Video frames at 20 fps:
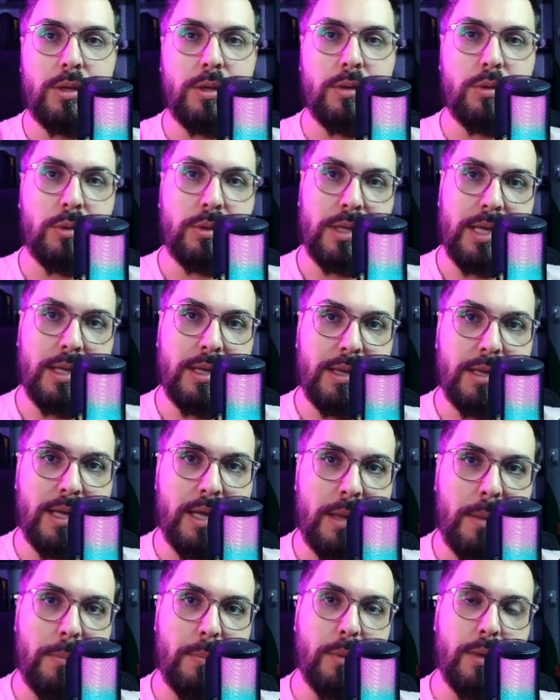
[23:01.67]
create an
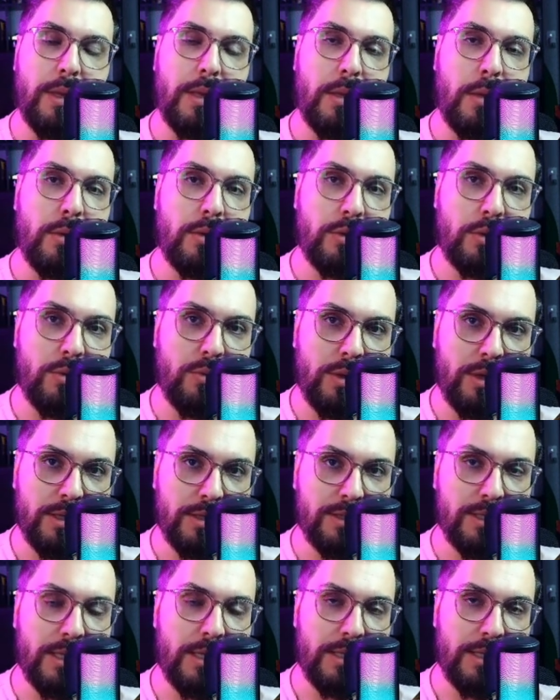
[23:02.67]
app, get those 2
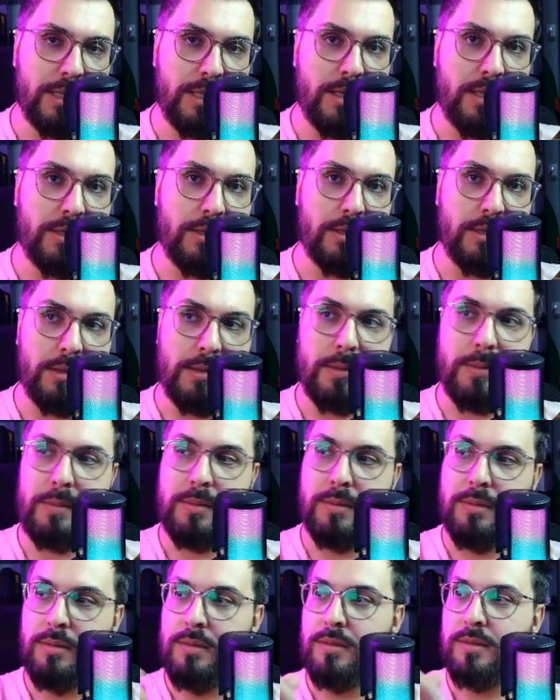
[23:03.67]
ID keys
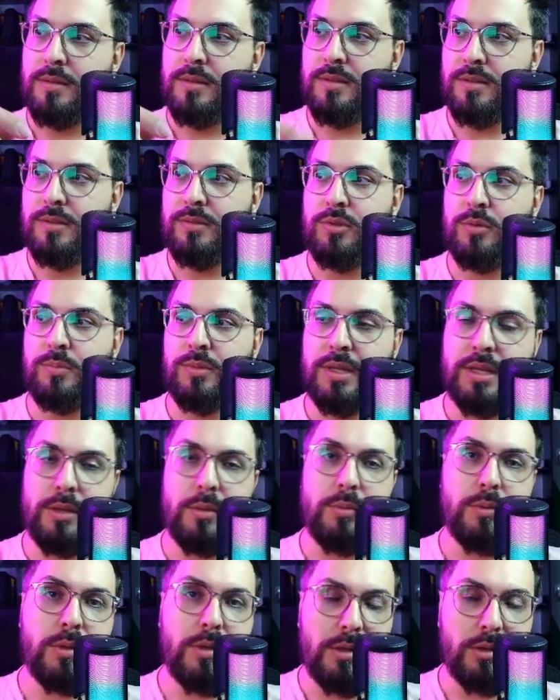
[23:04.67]
to be able
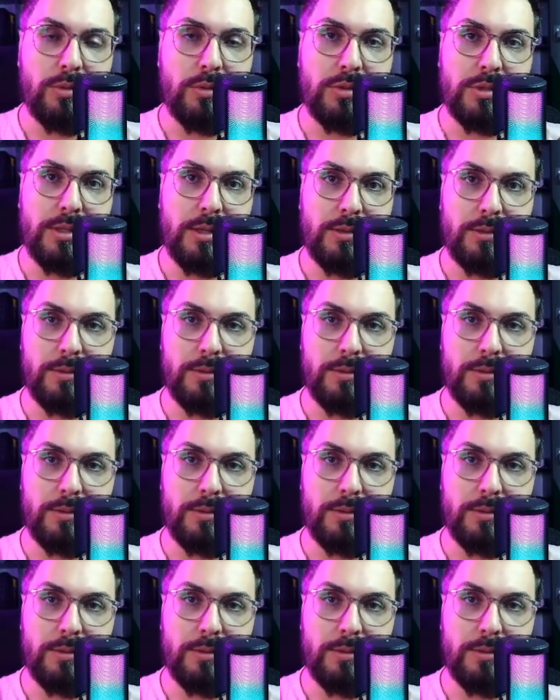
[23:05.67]
to use it.